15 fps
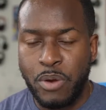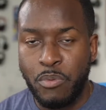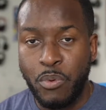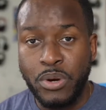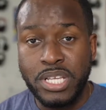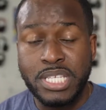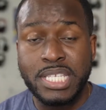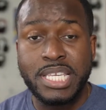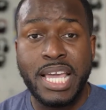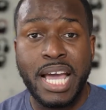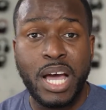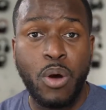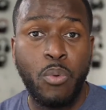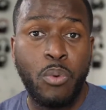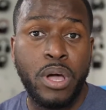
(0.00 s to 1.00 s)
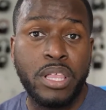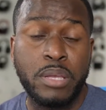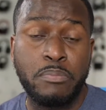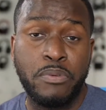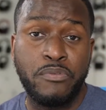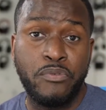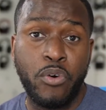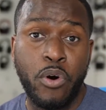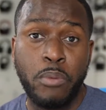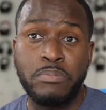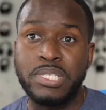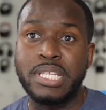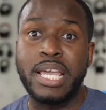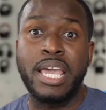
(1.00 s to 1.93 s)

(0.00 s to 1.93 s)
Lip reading: We want to see how well it performs the